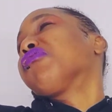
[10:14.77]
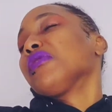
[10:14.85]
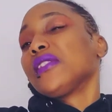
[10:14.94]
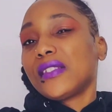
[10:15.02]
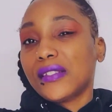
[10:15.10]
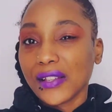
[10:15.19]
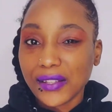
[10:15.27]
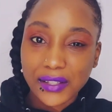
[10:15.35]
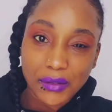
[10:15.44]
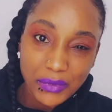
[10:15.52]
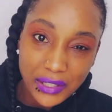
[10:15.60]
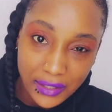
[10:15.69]

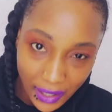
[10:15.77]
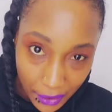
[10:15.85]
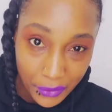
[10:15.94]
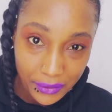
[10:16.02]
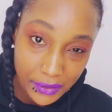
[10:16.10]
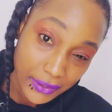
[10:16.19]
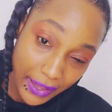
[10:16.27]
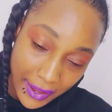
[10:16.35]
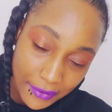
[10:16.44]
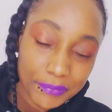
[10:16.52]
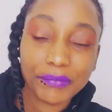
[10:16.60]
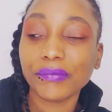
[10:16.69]
system is down, okay?